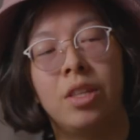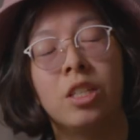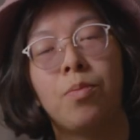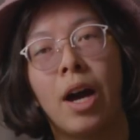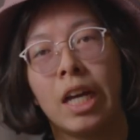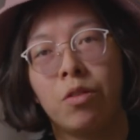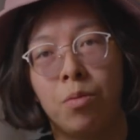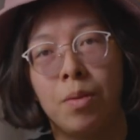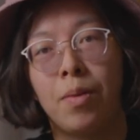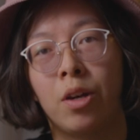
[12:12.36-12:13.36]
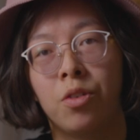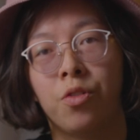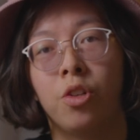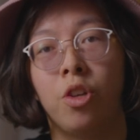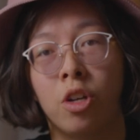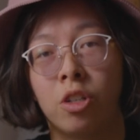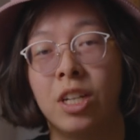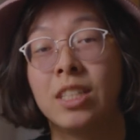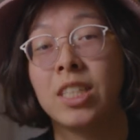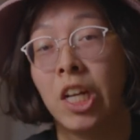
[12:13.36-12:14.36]
This pocket will be better for longer
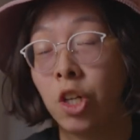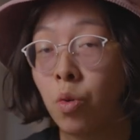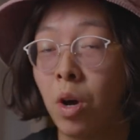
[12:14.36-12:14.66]
and skinnier